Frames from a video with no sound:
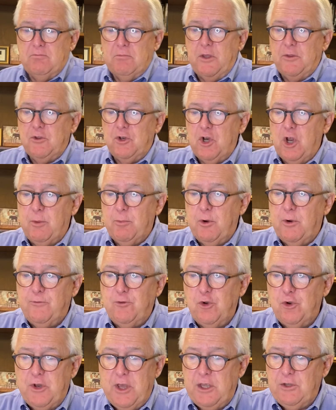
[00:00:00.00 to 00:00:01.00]
and the number of
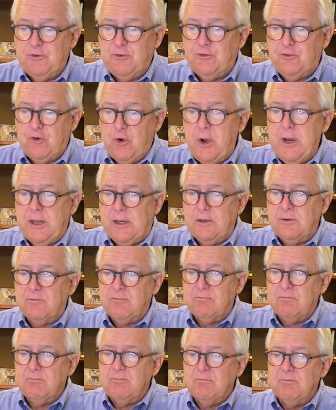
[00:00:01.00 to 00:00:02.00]
your days is great.
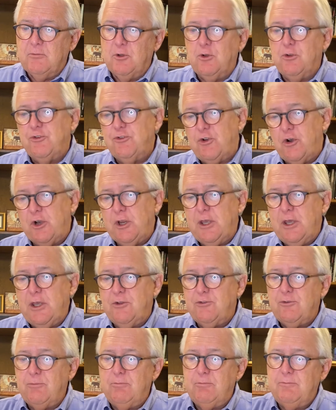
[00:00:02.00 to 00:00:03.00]
A little
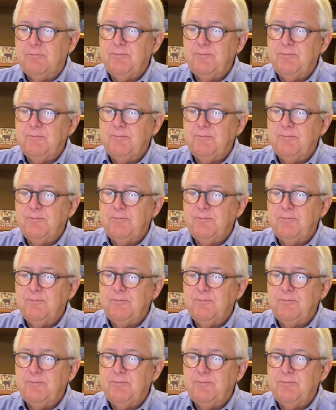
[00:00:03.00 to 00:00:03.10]
sarcasm.